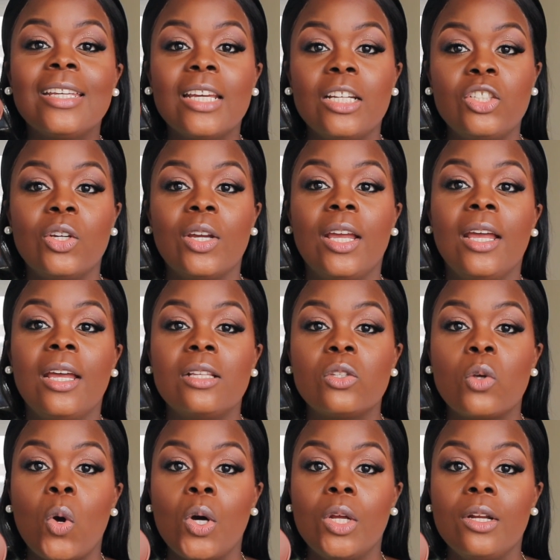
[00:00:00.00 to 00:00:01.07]
get your hands
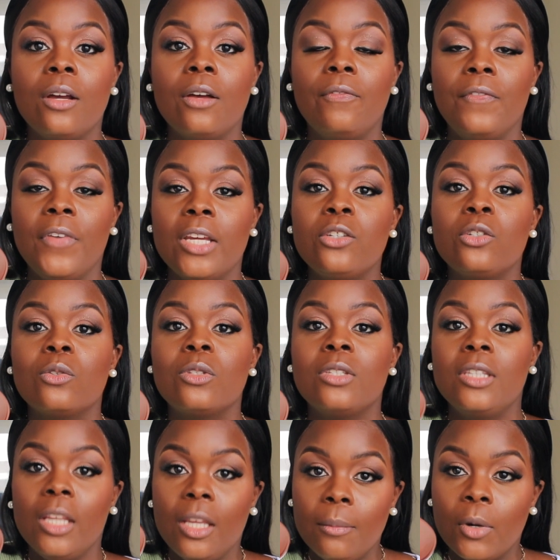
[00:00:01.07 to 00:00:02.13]
on a facial
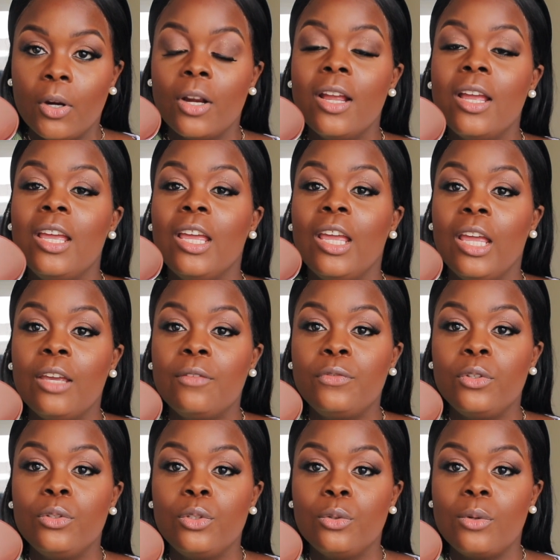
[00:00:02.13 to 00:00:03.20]
steamer if
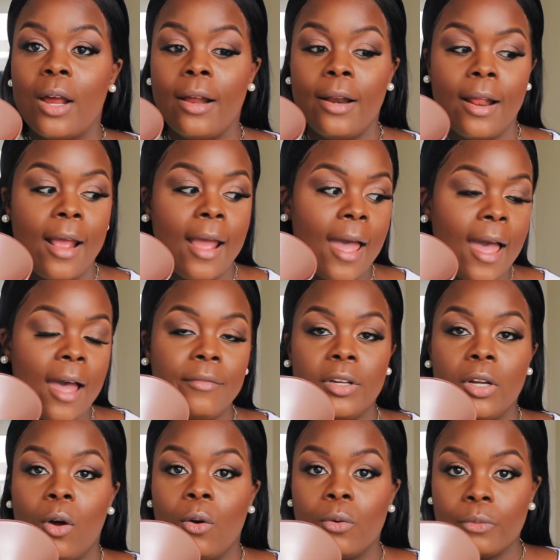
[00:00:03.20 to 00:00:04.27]
you do not have
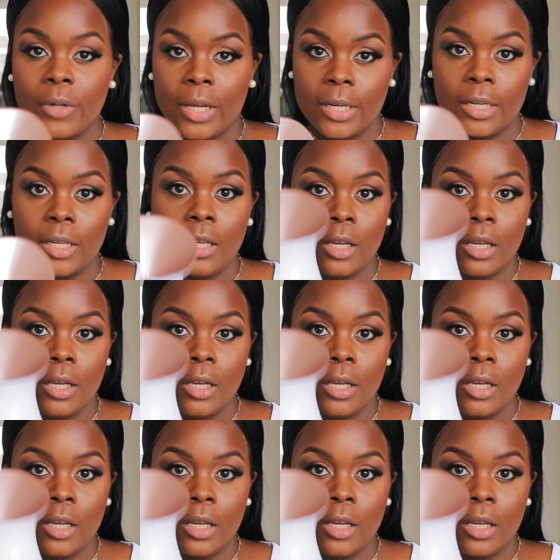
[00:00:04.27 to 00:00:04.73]
it already.